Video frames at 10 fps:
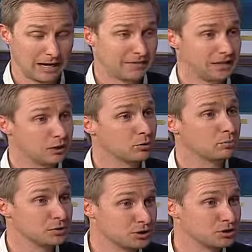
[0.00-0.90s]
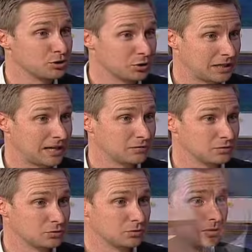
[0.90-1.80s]
the interim position on
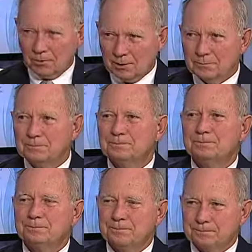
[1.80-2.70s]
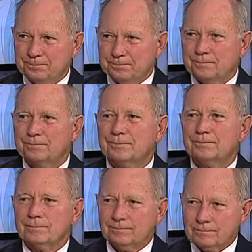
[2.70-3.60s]
council back when Larry Hines left
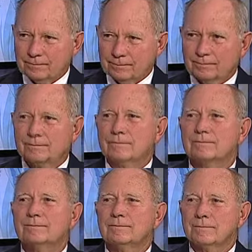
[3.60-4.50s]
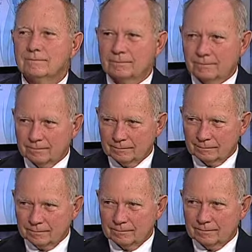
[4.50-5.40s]
in August to run for a different
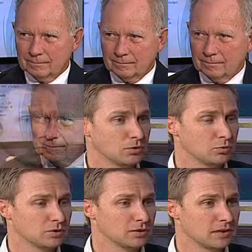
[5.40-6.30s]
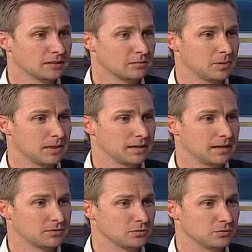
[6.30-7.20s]
office. So you were selected by
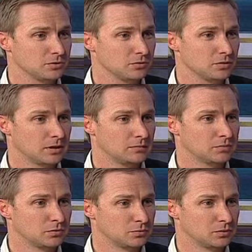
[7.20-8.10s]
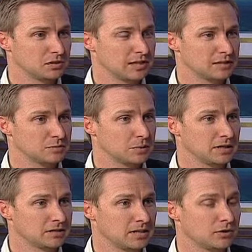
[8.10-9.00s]
council to take his
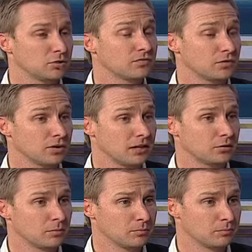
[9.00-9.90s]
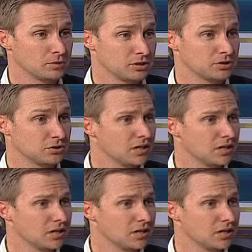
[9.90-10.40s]
place for the interim position.